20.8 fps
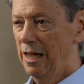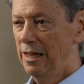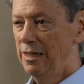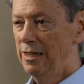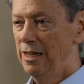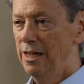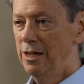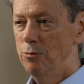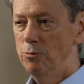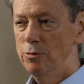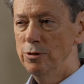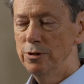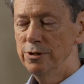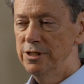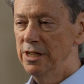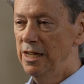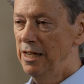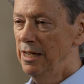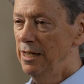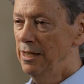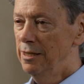And then we'll
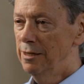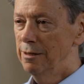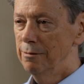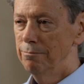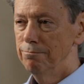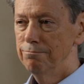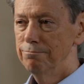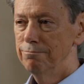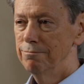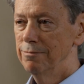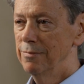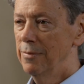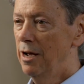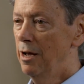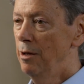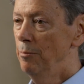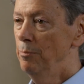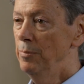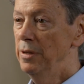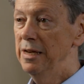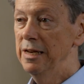take
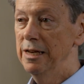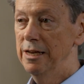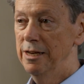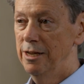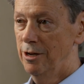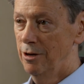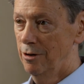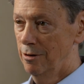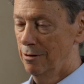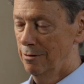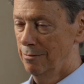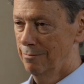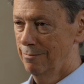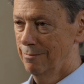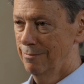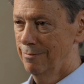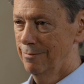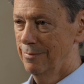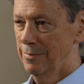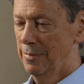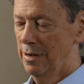a minute here
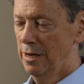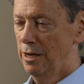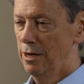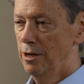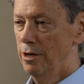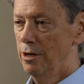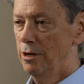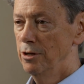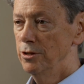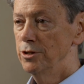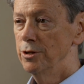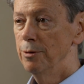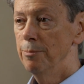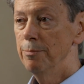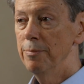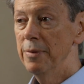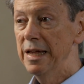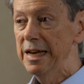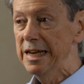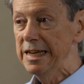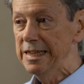to
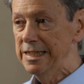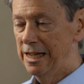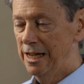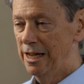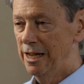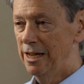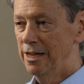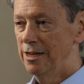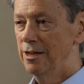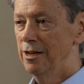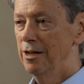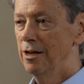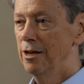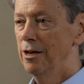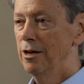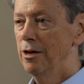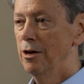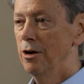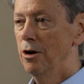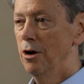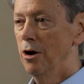meditate
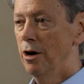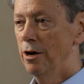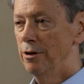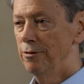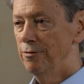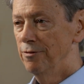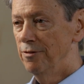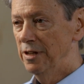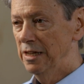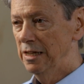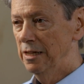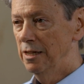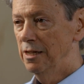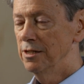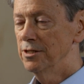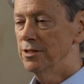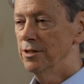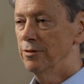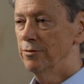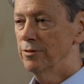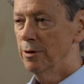on
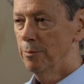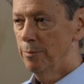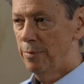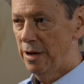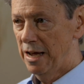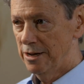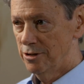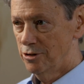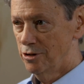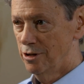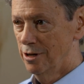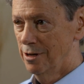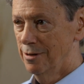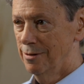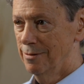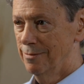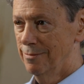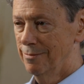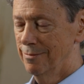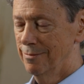feelings of compassion.